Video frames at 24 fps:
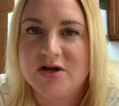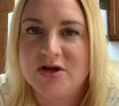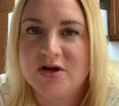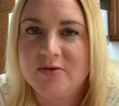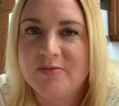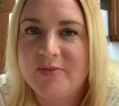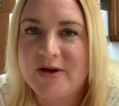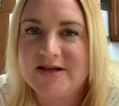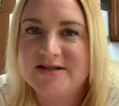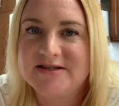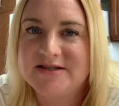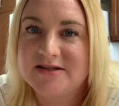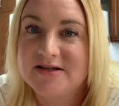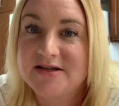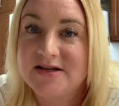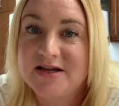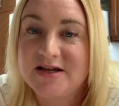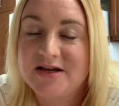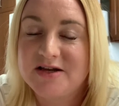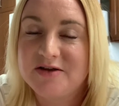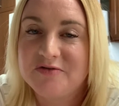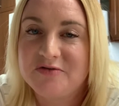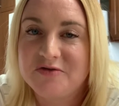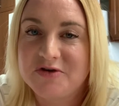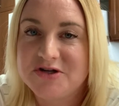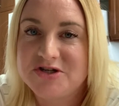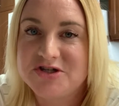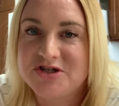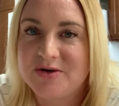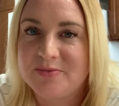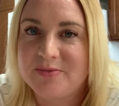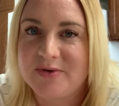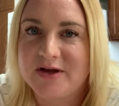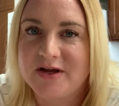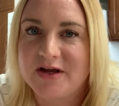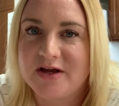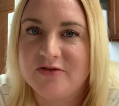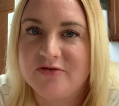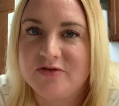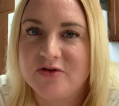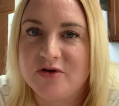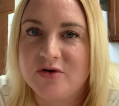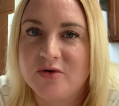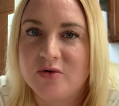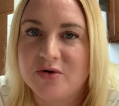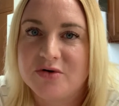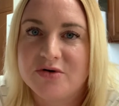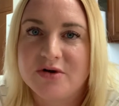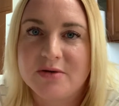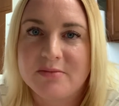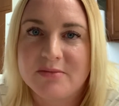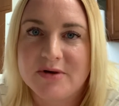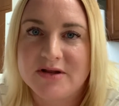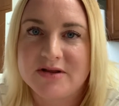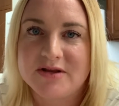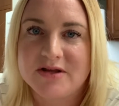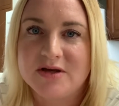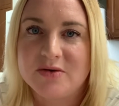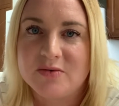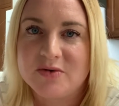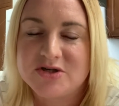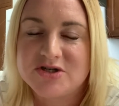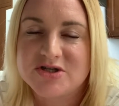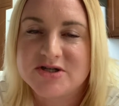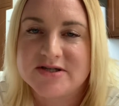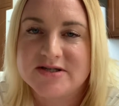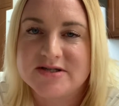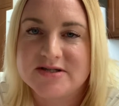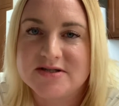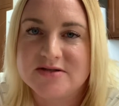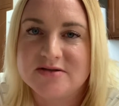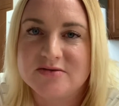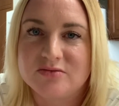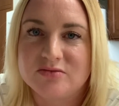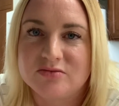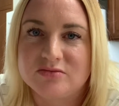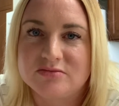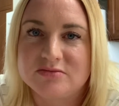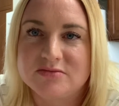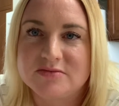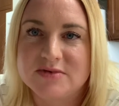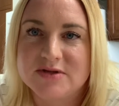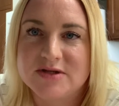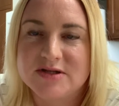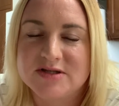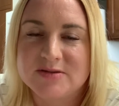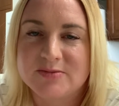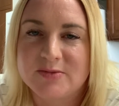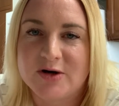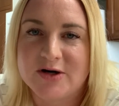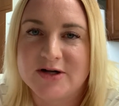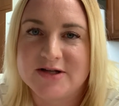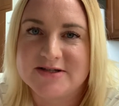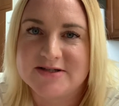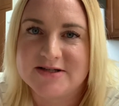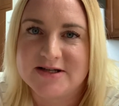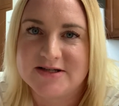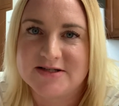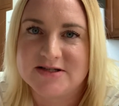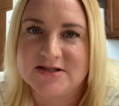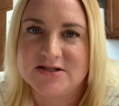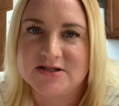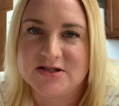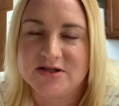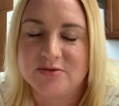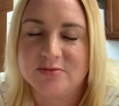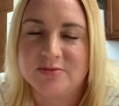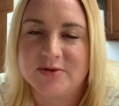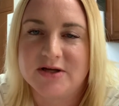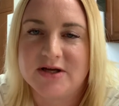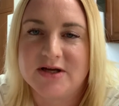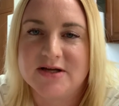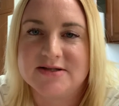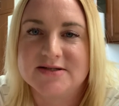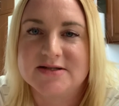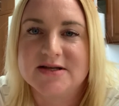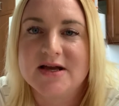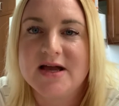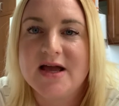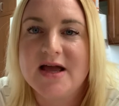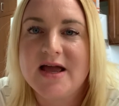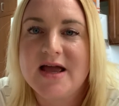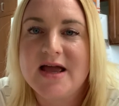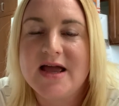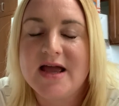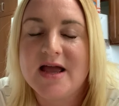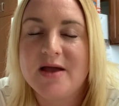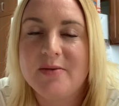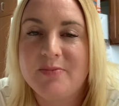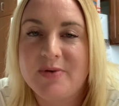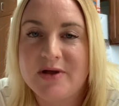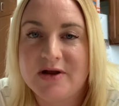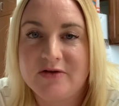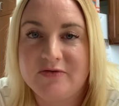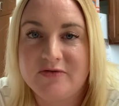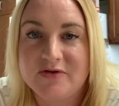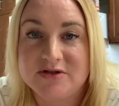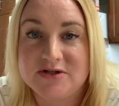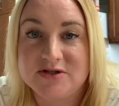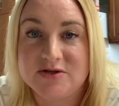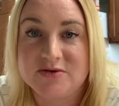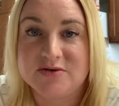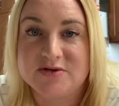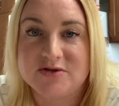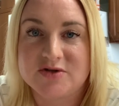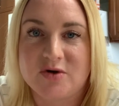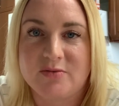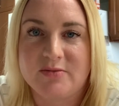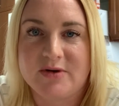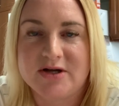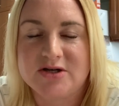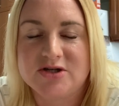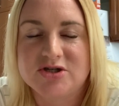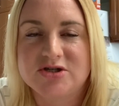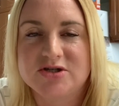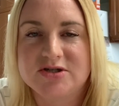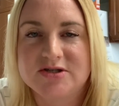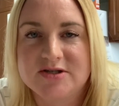basically getting free shipping if you're ordering monthly, which is the smartest thing to do because it benefits you so much.